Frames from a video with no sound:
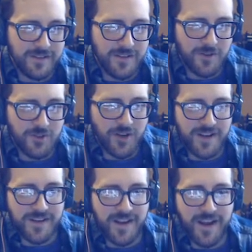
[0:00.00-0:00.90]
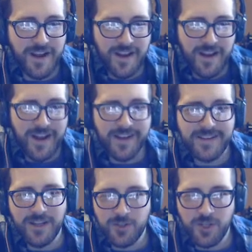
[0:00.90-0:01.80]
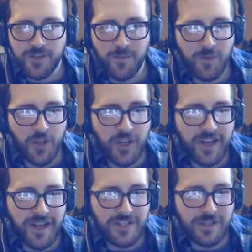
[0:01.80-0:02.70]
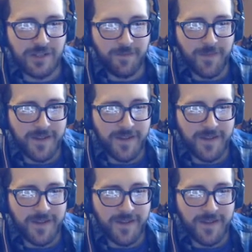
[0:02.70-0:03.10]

Don't try to deny it. I can tell just from looking at you.